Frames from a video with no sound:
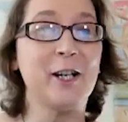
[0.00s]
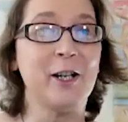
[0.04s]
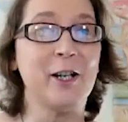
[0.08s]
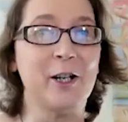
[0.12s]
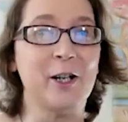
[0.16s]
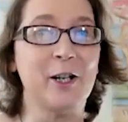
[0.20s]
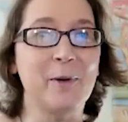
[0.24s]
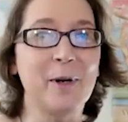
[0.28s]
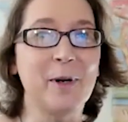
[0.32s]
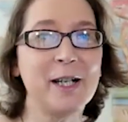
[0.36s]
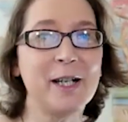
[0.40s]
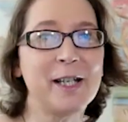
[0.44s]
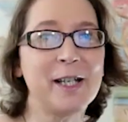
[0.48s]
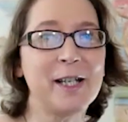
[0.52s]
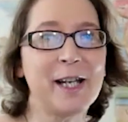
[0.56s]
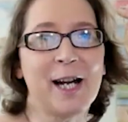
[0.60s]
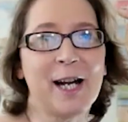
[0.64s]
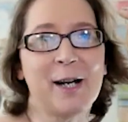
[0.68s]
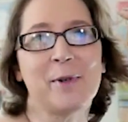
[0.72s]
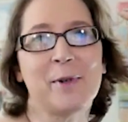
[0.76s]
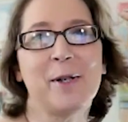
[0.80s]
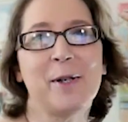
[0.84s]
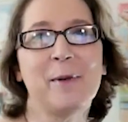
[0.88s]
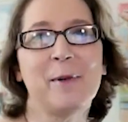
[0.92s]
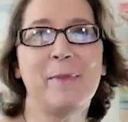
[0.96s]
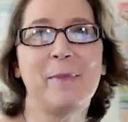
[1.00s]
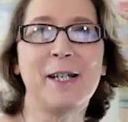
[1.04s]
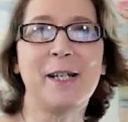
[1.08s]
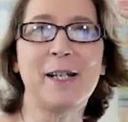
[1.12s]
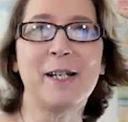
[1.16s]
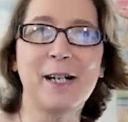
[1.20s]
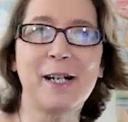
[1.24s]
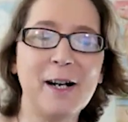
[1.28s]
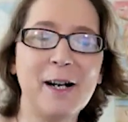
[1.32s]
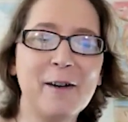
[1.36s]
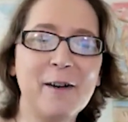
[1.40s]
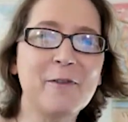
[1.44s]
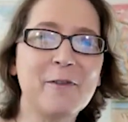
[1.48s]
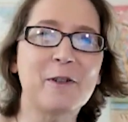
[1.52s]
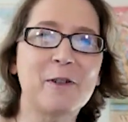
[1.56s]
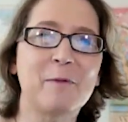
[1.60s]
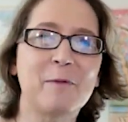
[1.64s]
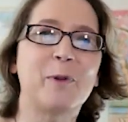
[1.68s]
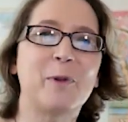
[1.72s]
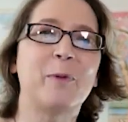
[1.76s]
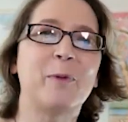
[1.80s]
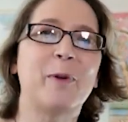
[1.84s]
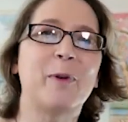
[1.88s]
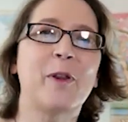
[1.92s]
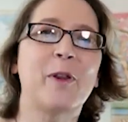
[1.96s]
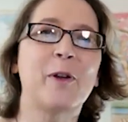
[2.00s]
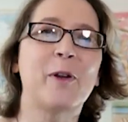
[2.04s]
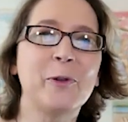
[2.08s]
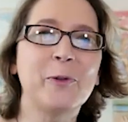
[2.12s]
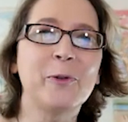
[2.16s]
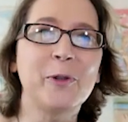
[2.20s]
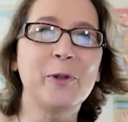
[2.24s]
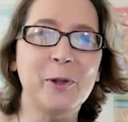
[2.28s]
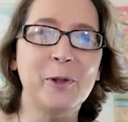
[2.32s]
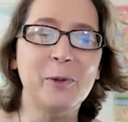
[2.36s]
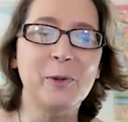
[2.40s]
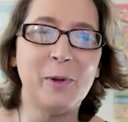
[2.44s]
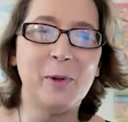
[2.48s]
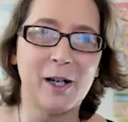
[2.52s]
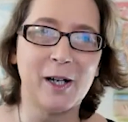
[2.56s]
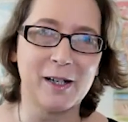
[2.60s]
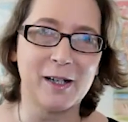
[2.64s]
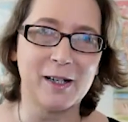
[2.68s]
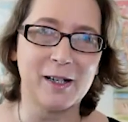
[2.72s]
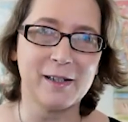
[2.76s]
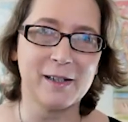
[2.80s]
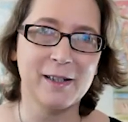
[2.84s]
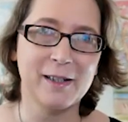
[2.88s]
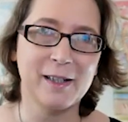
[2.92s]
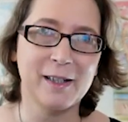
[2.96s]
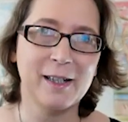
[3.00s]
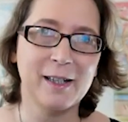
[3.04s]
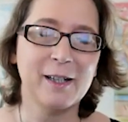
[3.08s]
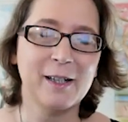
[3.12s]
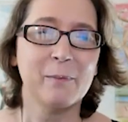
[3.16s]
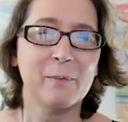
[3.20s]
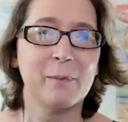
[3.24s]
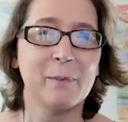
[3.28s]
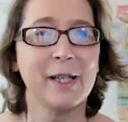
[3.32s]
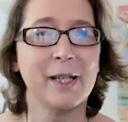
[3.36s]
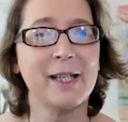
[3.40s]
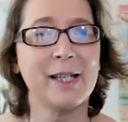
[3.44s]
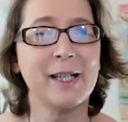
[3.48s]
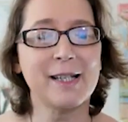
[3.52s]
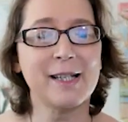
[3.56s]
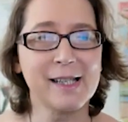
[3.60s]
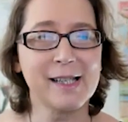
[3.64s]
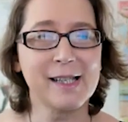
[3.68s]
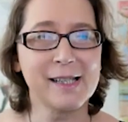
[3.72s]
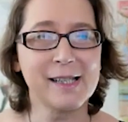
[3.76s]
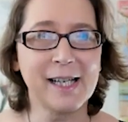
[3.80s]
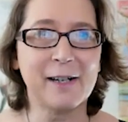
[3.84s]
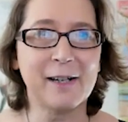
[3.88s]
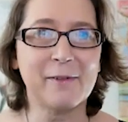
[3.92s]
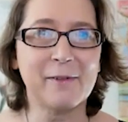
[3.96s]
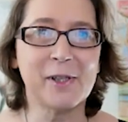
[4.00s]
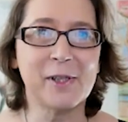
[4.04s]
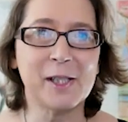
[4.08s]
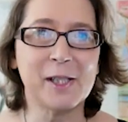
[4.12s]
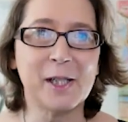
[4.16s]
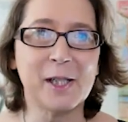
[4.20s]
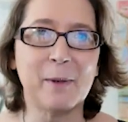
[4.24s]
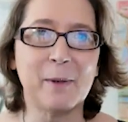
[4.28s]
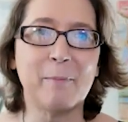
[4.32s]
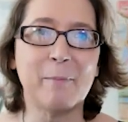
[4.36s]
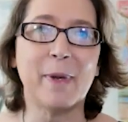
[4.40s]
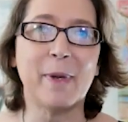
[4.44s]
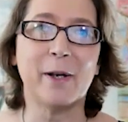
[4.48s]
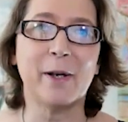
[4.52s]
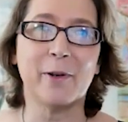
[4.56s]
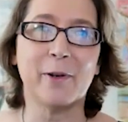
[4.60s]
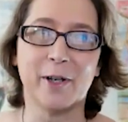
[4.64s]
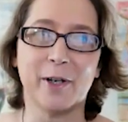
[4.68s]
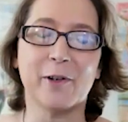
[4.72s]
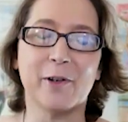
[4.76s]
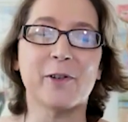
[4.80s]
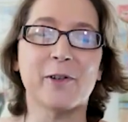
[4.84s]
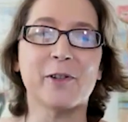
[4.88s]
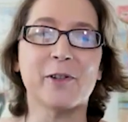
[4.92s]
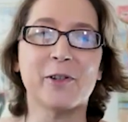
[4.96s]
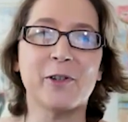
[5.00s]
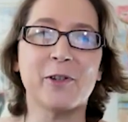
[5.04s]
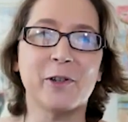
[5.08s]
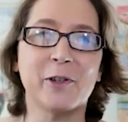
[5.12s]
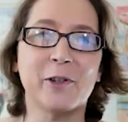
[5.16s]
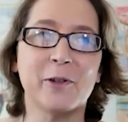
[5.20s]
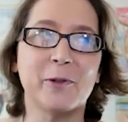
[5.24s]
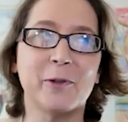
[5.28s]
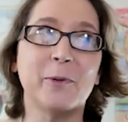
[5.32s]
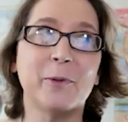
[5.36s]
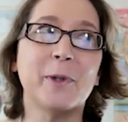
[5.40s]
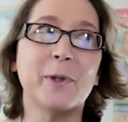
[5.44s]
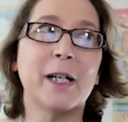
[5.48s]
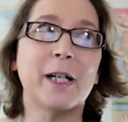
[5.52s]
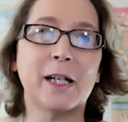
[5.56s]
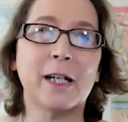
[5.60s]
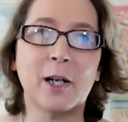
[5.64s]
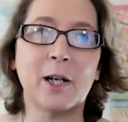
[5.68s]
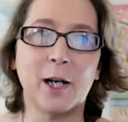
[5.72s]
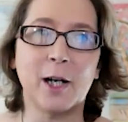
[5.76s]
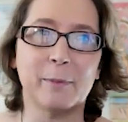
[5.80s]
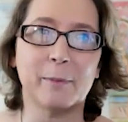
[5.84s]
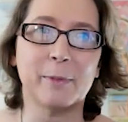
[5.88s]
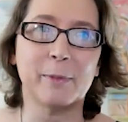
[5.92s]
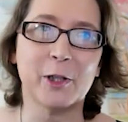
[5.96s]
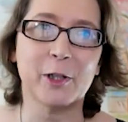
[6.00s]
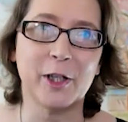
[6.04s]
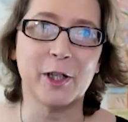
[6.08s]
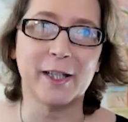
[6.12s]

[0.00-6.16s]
Go on camera, be comfortable with who you are. But it does have some barriers to accomplishing